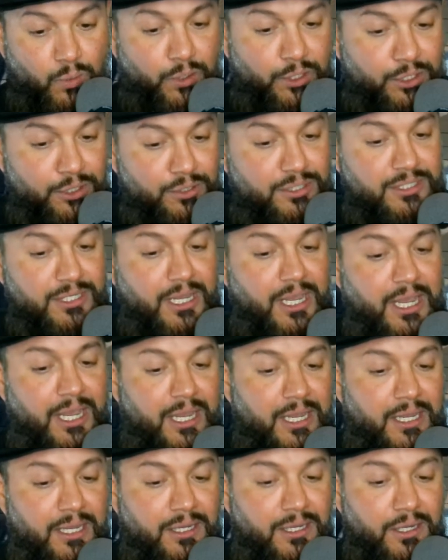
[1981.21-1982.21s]
would you
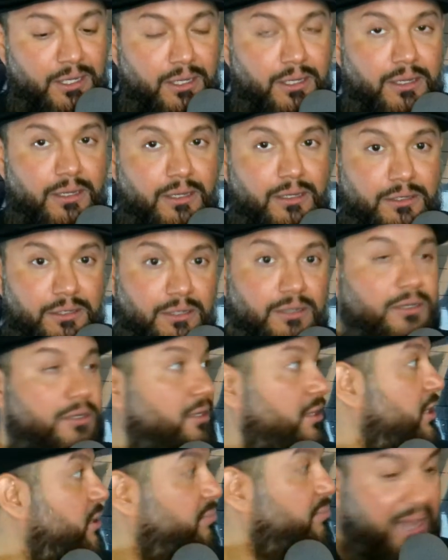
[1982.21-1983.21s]
say you're
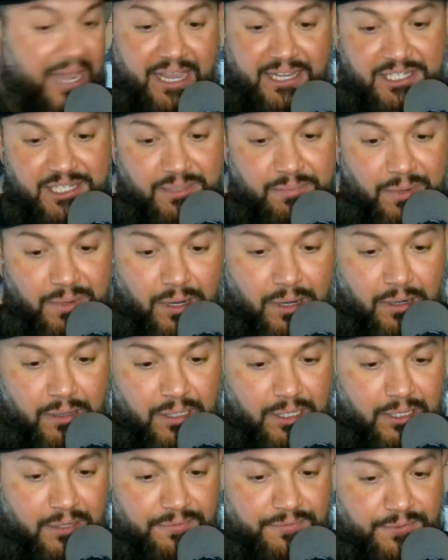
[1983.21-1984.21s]
good at
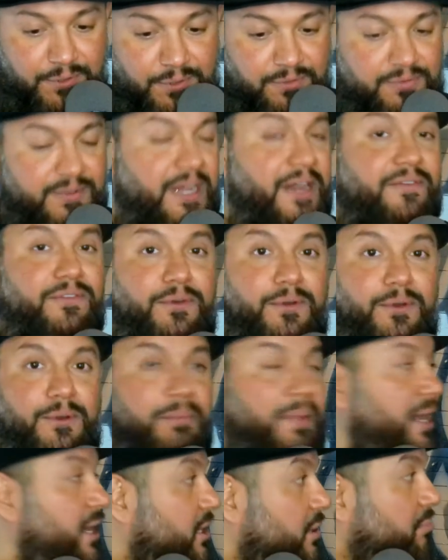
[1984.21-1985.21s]
basketball if you've
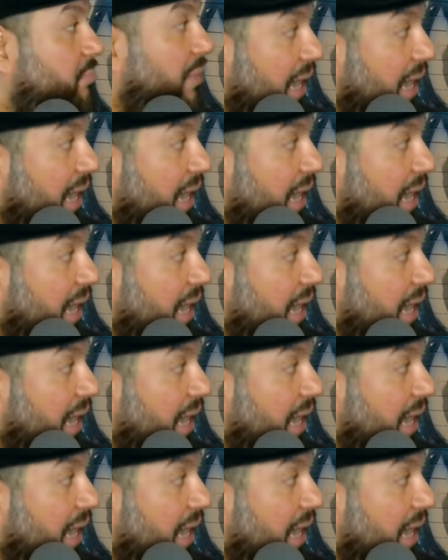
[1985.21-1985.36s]
never made a